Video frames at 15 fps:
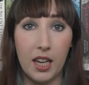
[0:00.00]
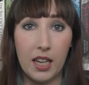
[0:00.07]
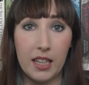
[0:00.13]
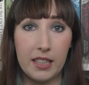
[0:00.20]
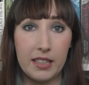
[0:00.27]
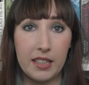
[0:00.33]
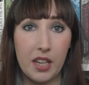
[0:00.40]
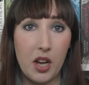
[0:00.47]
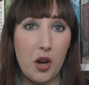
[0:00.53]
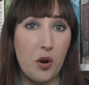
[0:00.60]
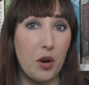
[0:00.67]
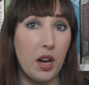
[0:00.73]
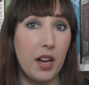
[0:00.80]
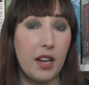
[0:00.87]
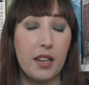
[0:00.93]

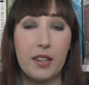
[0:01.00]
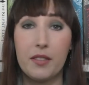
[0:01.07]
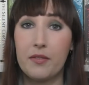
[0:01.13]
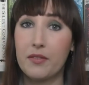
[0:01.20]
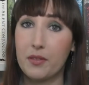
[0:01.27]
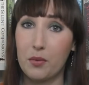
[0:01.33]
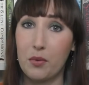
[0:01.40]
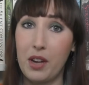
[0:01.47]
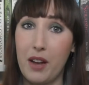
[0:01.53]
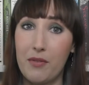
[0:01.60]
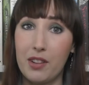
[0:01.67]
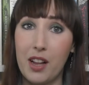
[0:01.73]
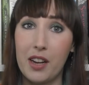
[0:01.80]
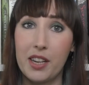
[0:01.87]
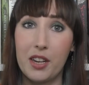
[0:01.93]
So, we have
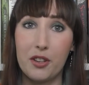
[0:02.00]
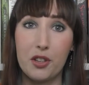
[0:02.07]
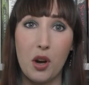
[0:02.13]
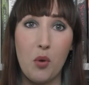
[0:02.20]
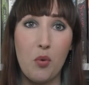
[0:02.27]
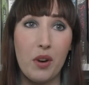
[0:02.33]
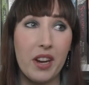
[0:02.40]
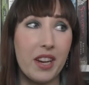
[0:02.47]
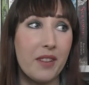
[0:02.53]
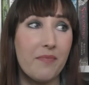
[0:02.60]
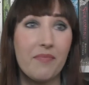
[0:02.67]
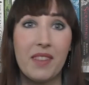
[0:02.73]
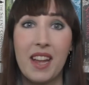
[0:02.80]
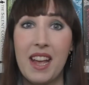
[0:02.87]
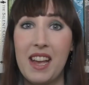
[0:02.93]
a lot here, don't we?